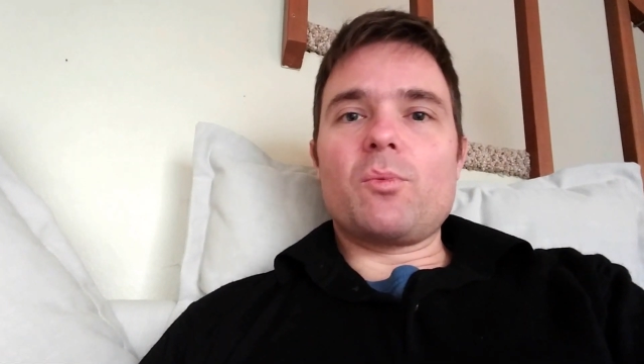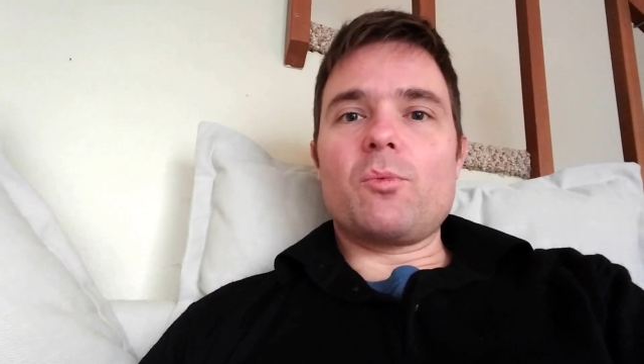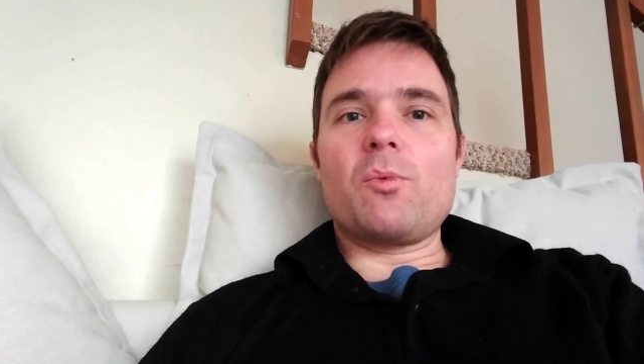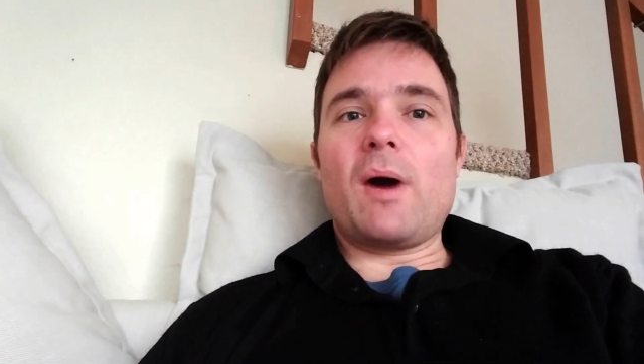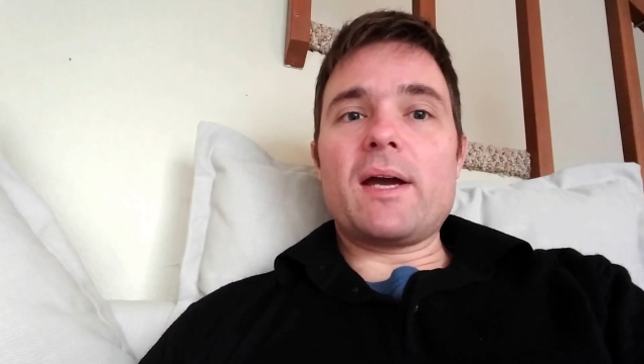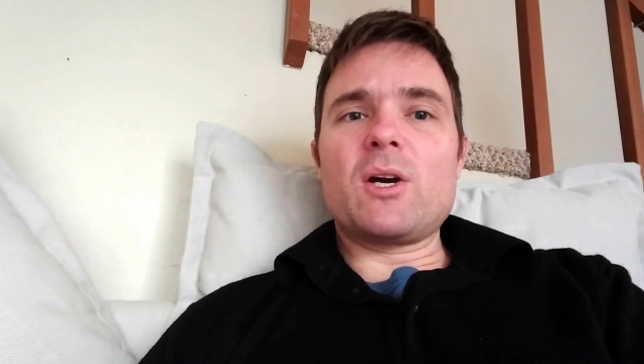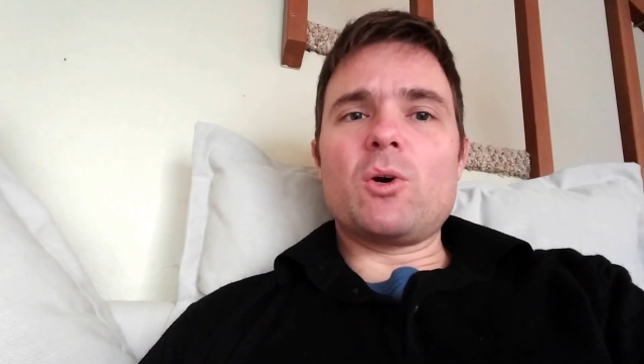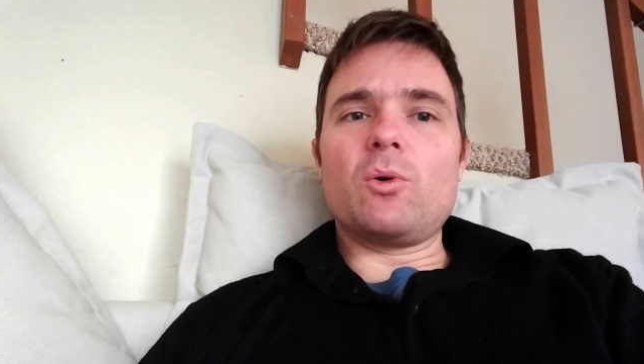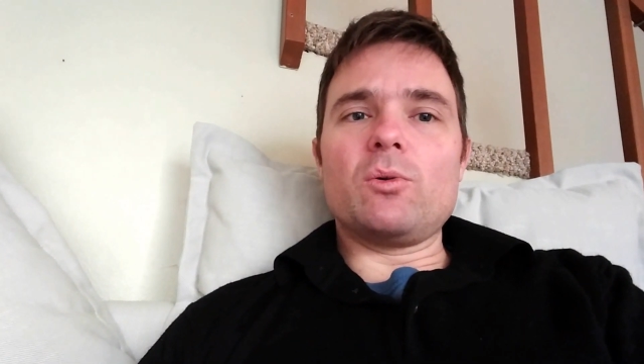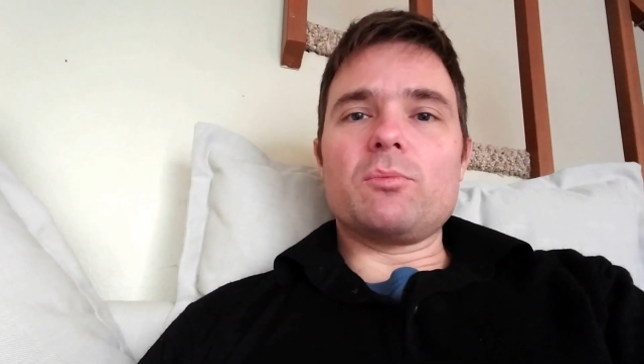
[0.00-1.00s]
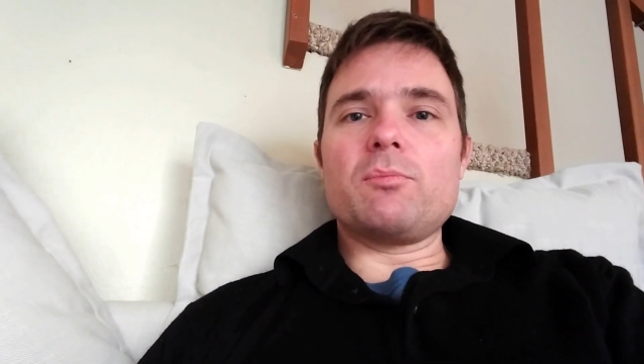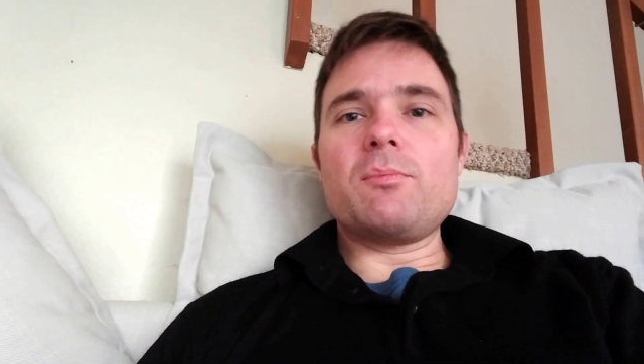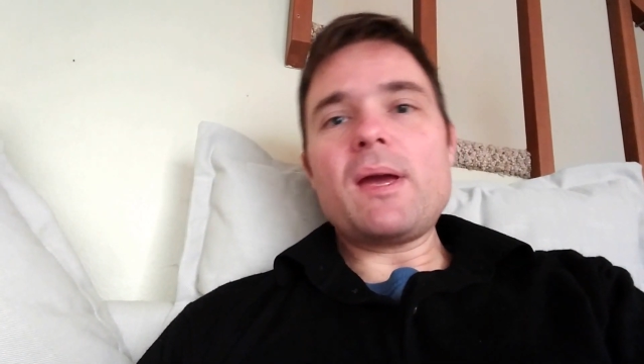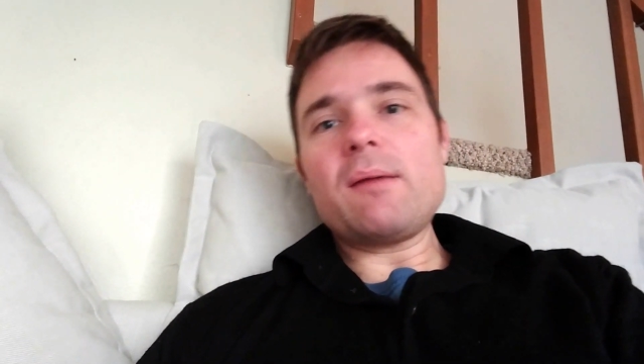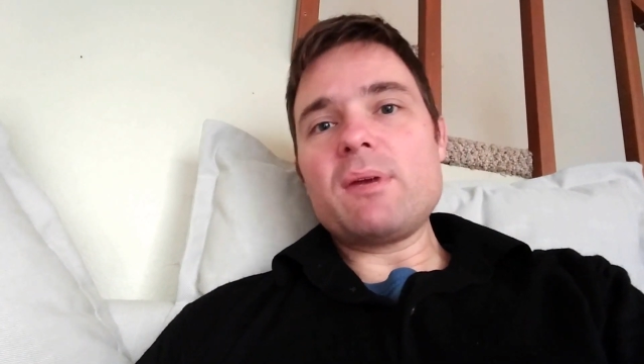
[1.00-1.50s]
why gold
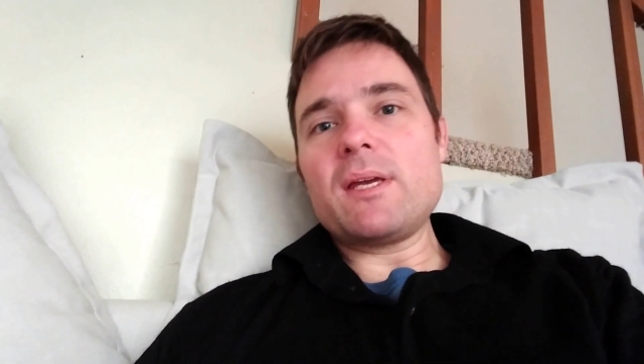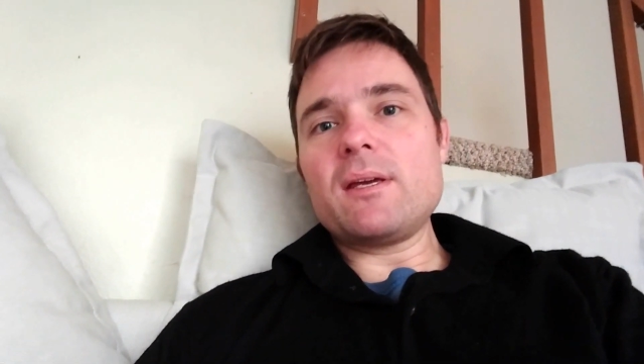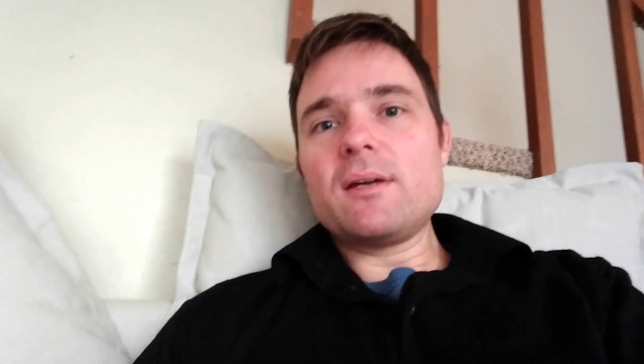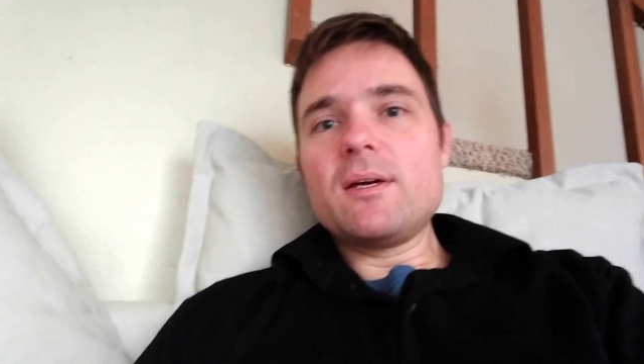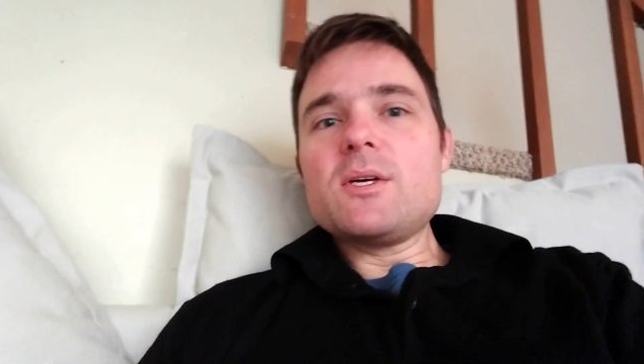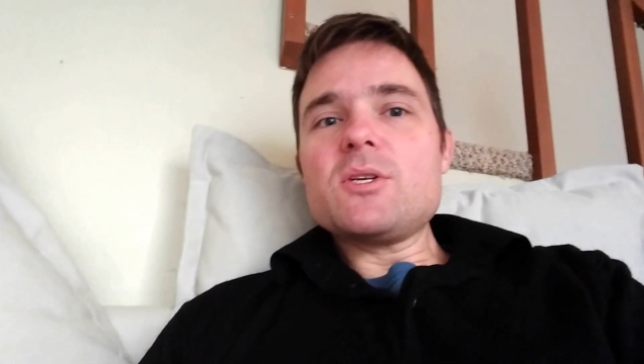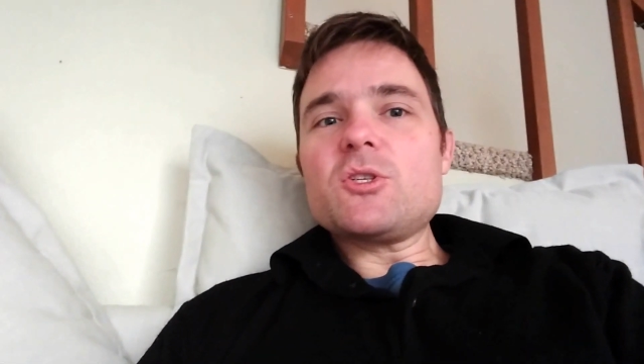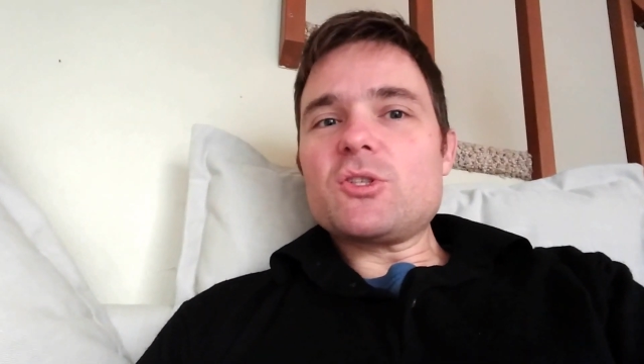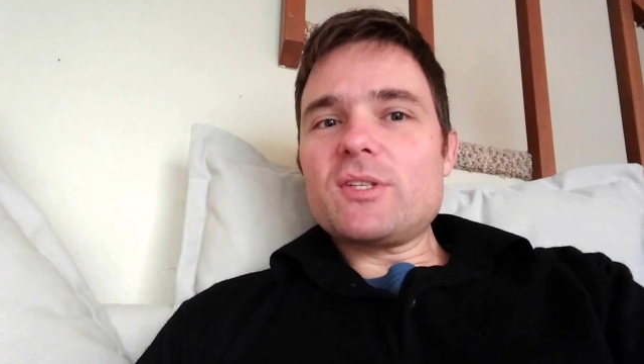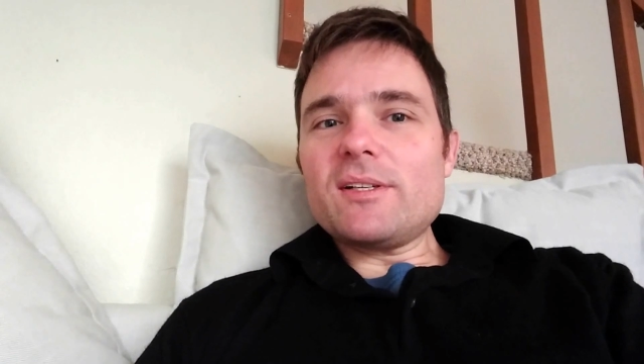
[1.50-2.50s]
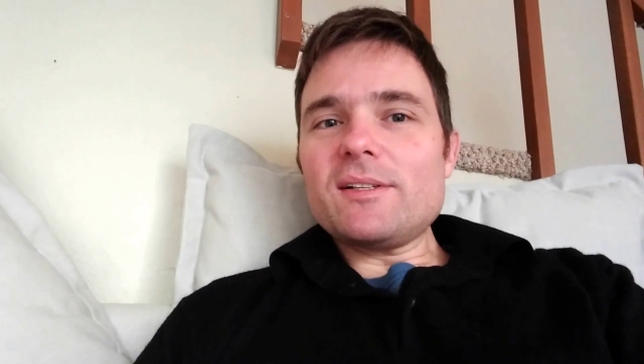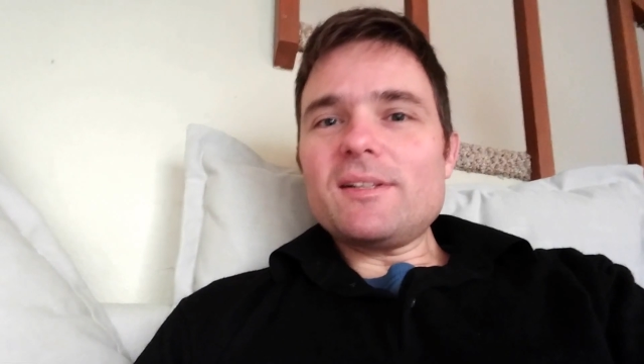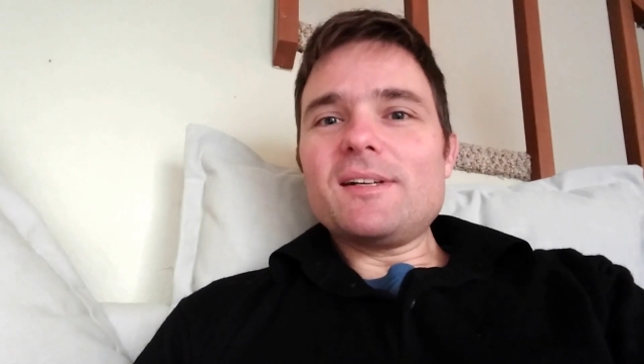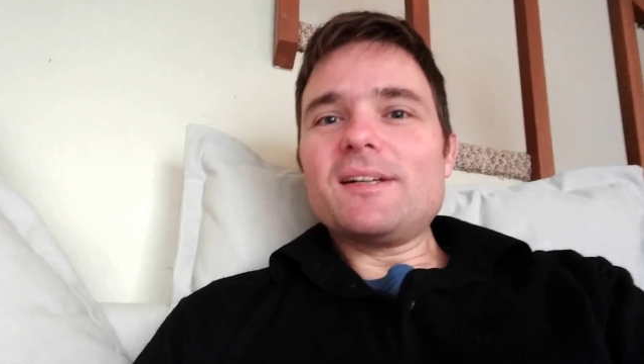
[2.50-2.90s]
may be still